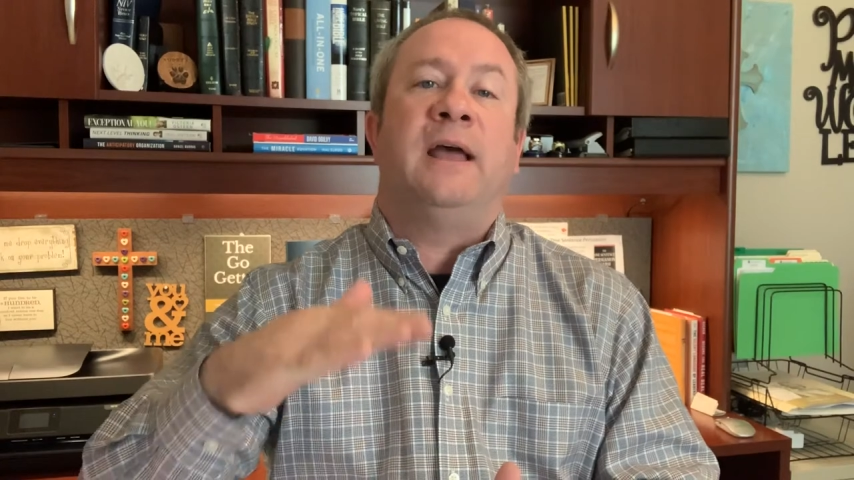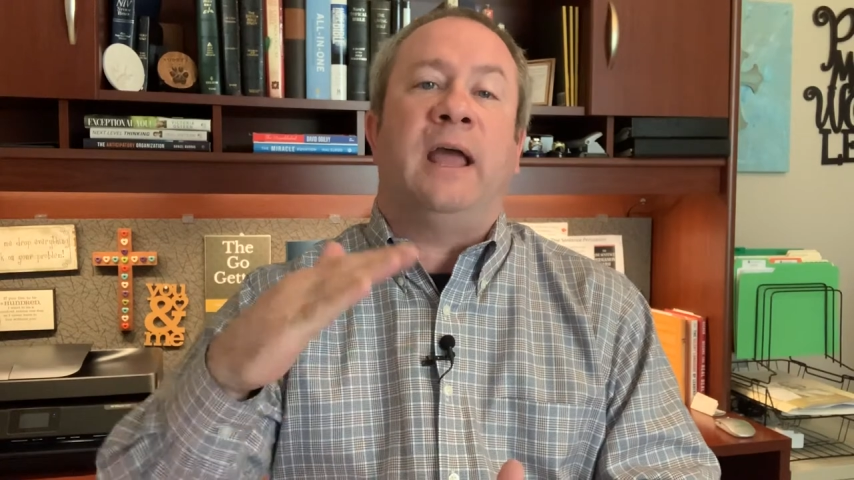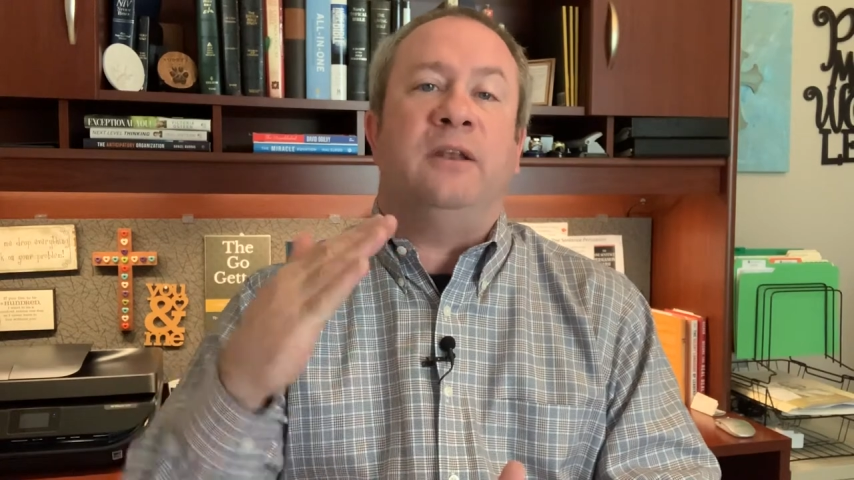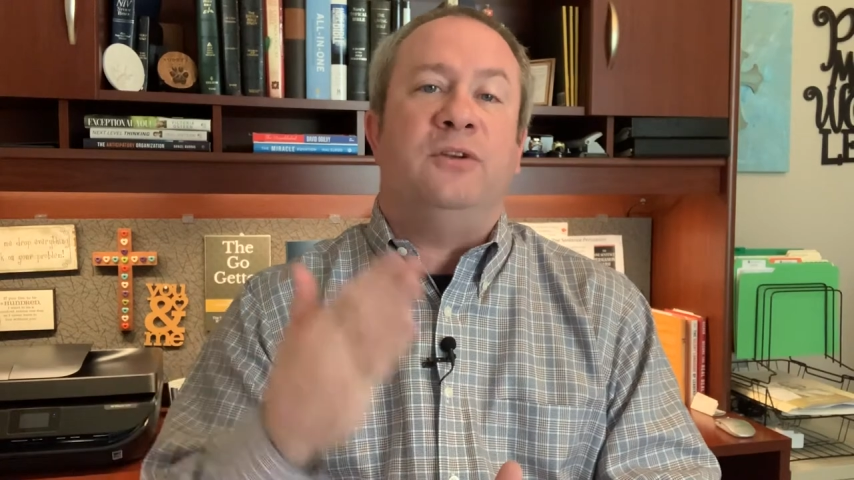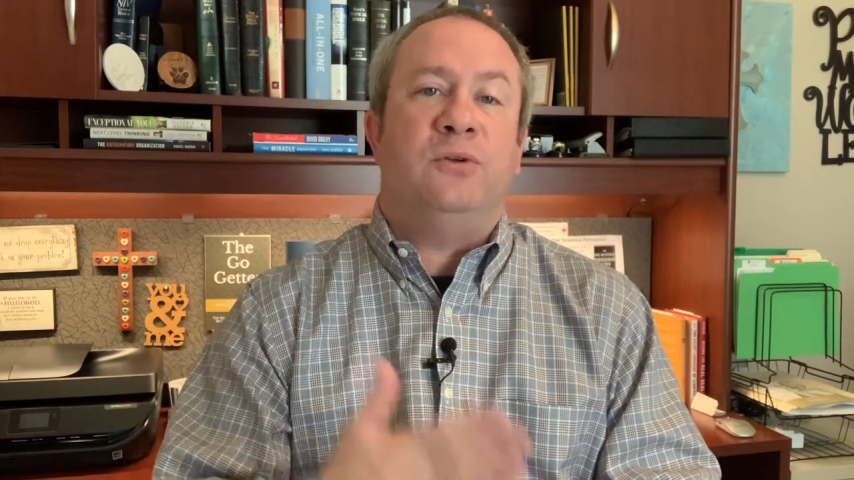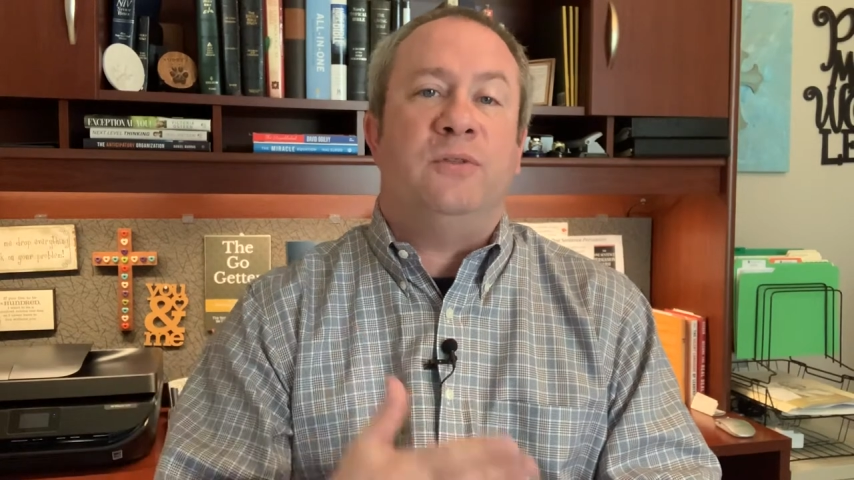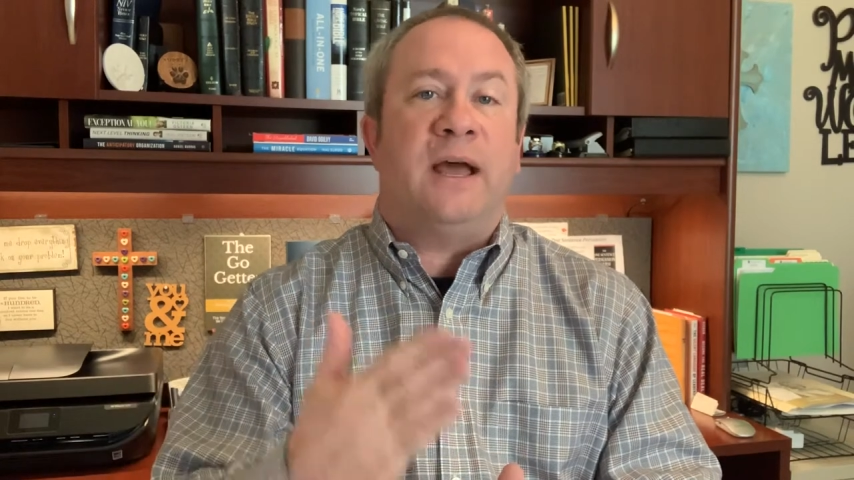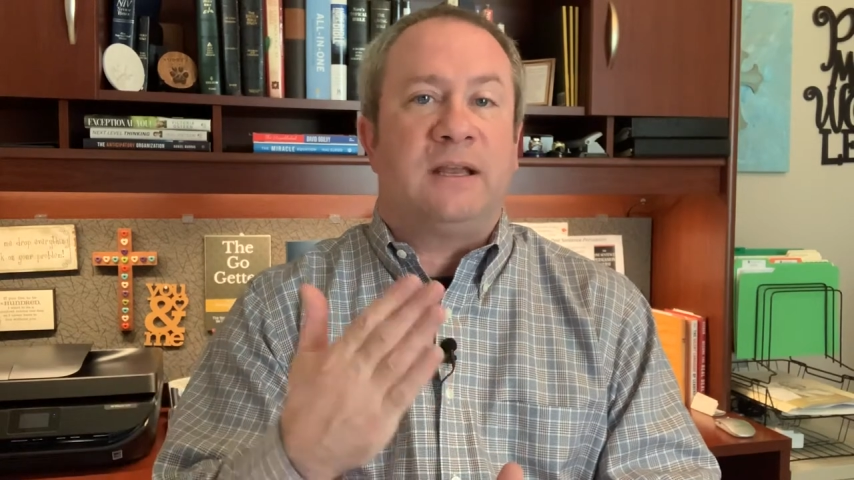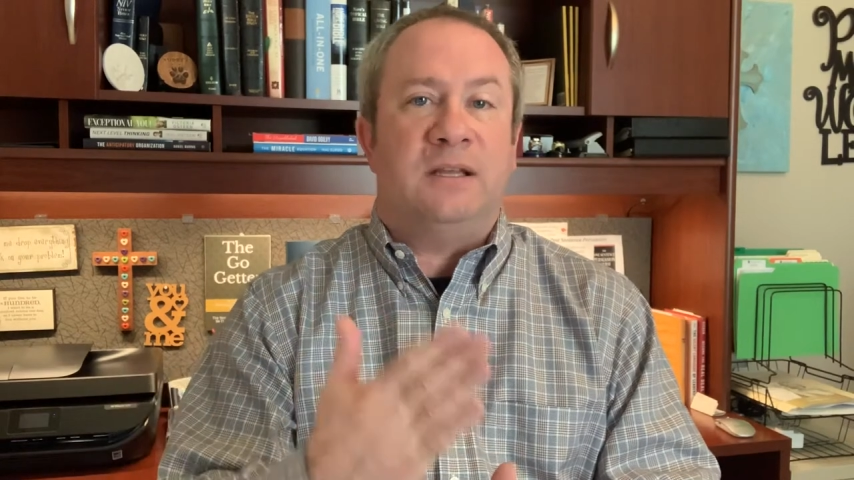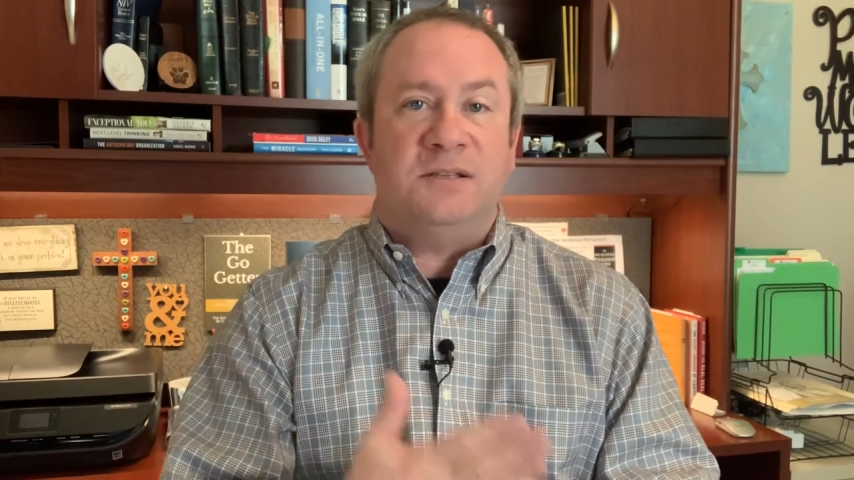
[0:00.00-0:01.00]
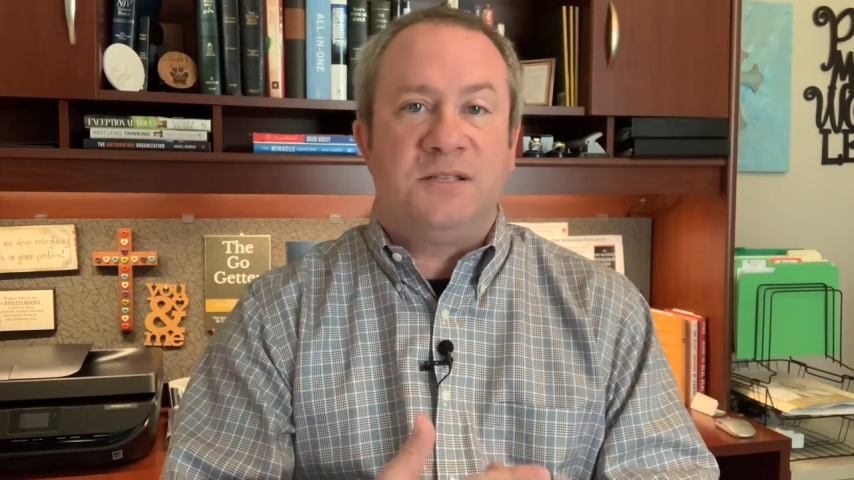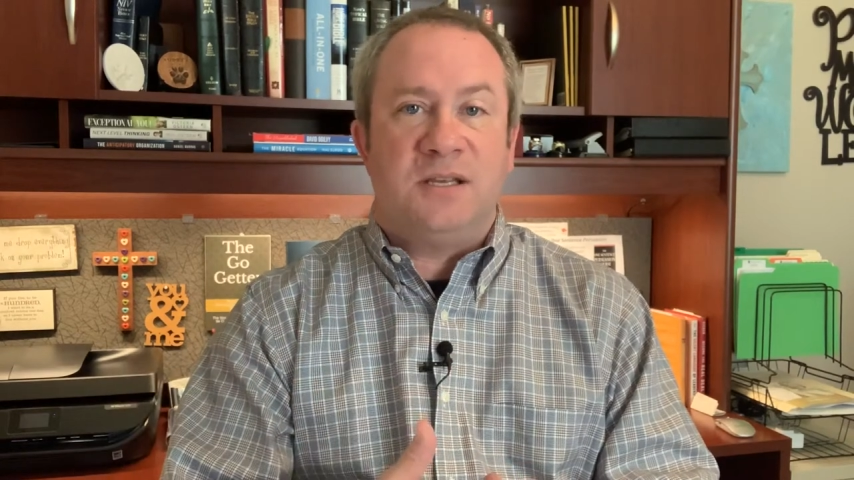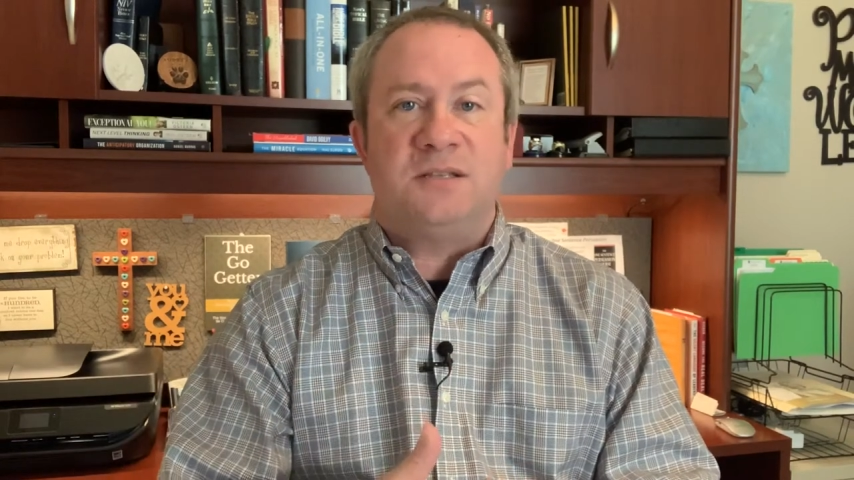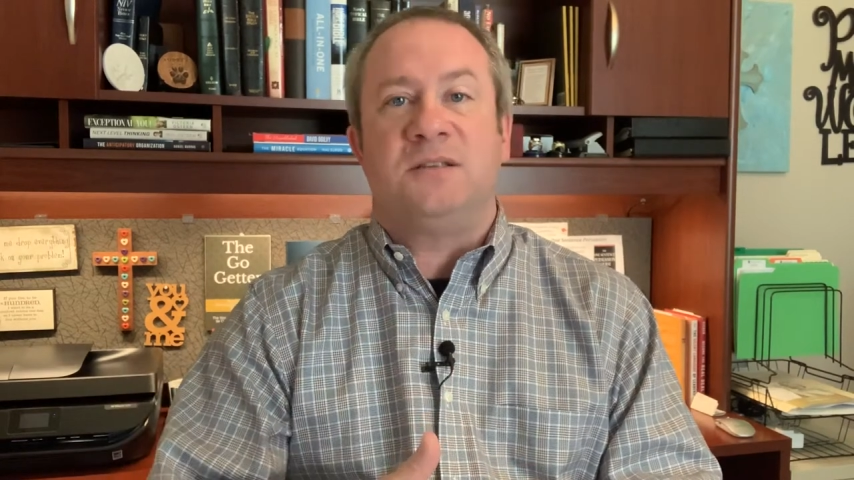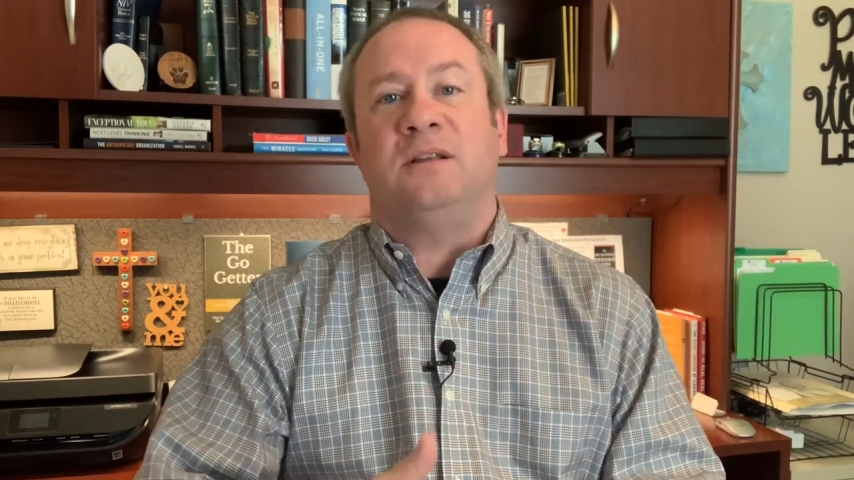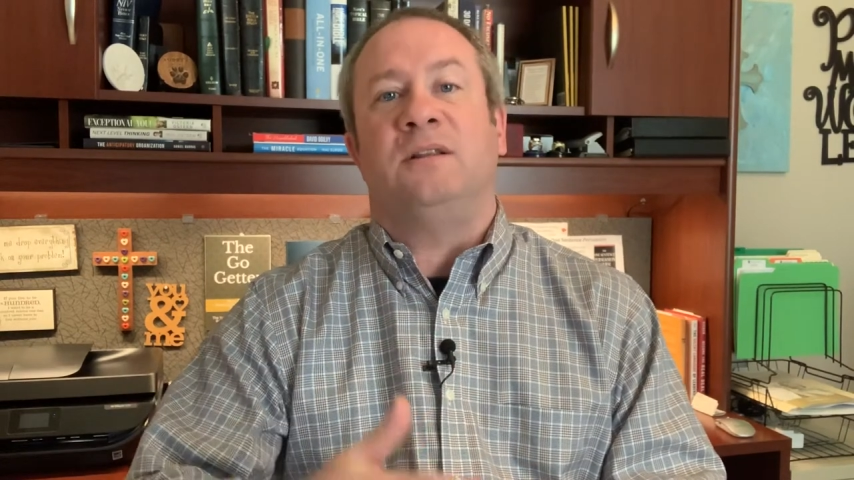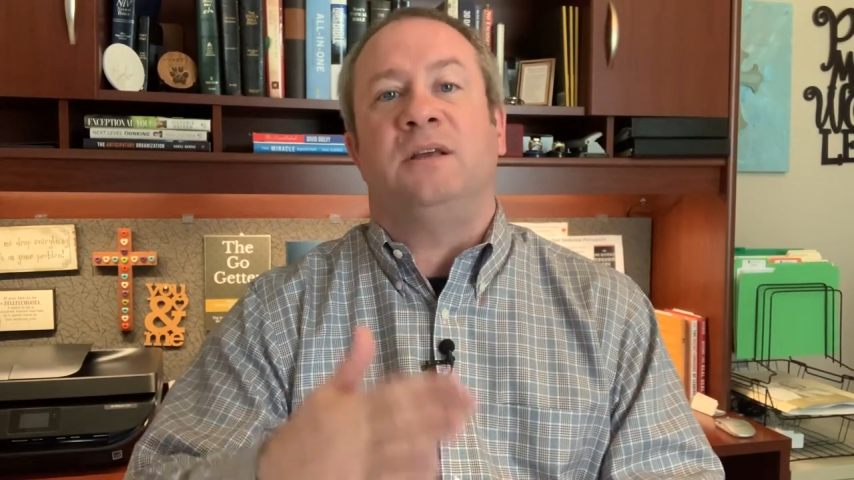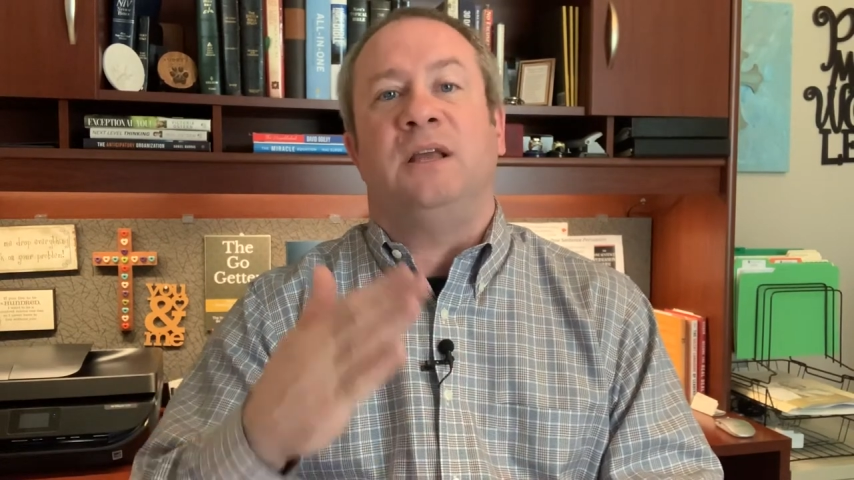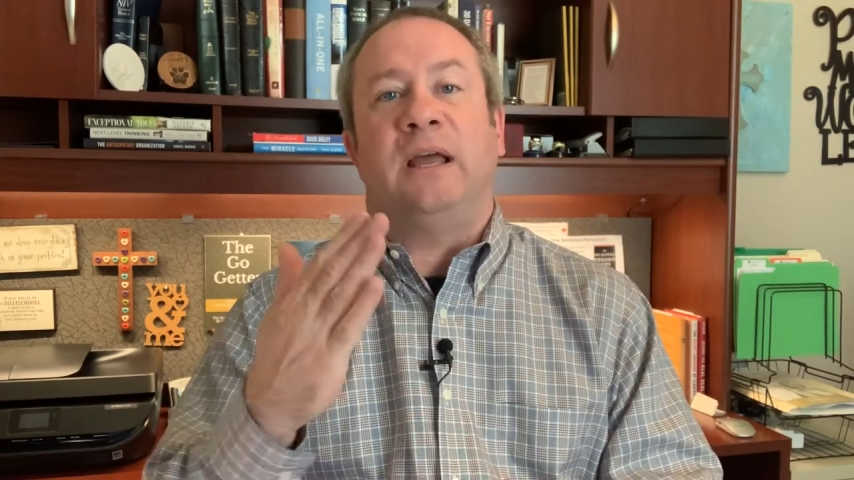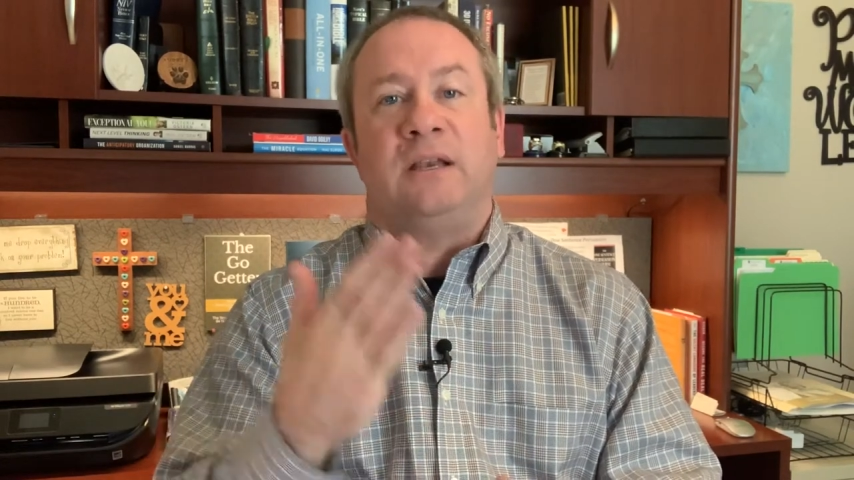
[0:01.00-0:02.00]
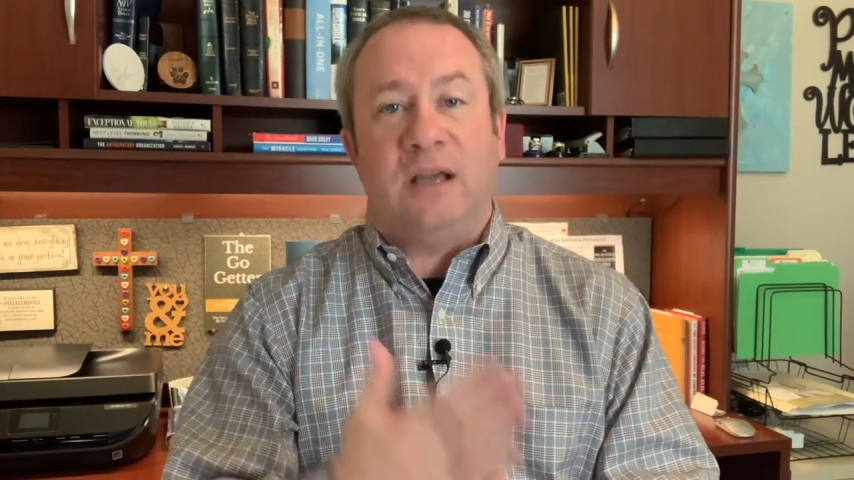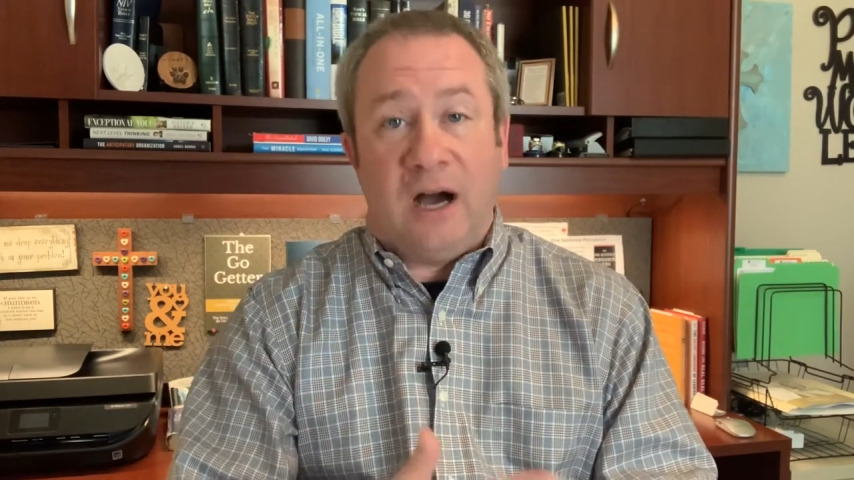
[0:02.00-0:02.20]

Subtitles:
and do that consistently and